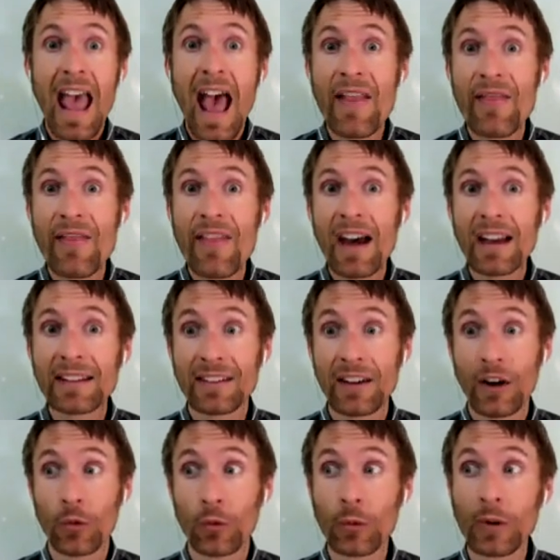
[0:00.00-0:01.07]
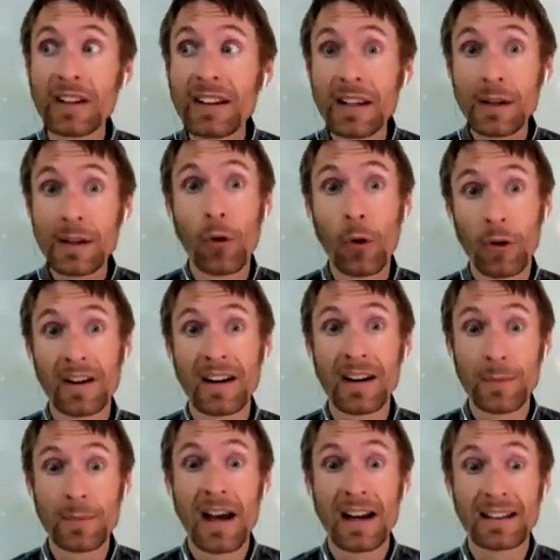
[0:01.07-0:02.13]
And that's a really important
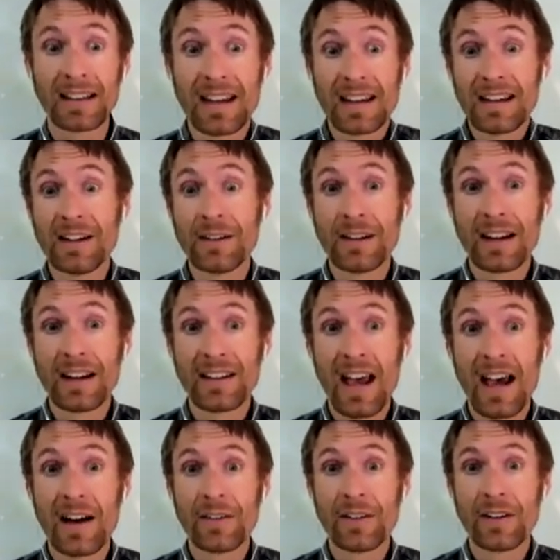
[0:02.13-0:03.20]
impact that neonics have.